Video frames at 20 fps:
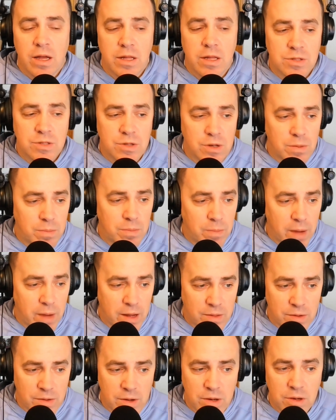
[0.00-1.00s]
It's going to
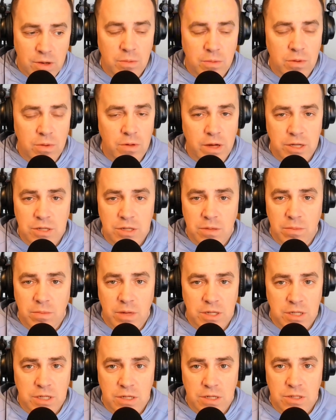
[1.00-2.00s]
make the accumulation
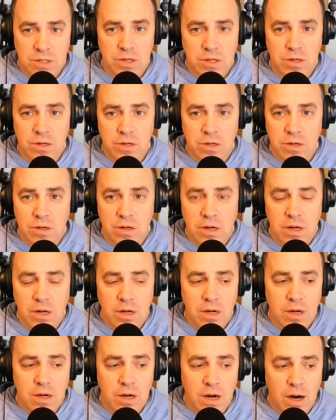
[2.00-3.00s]
much easier.
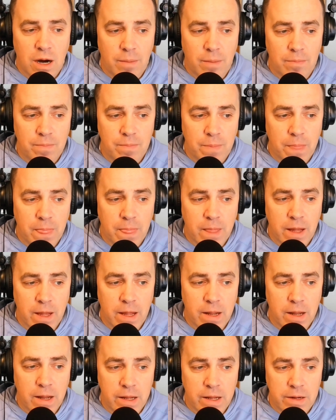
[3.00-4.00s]

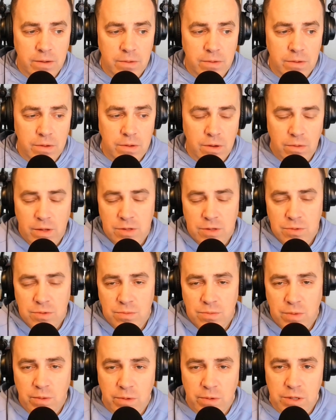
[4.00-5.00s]
That's,
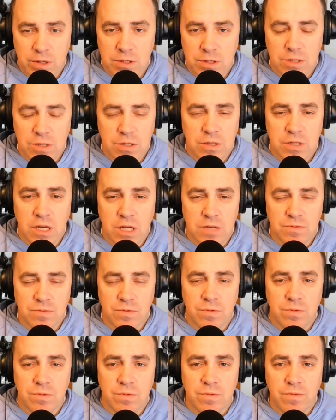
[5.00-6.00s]
we want to see
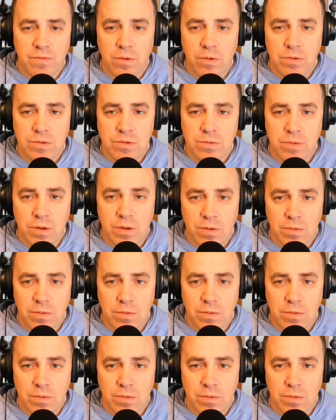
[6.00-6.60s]
successful folks. We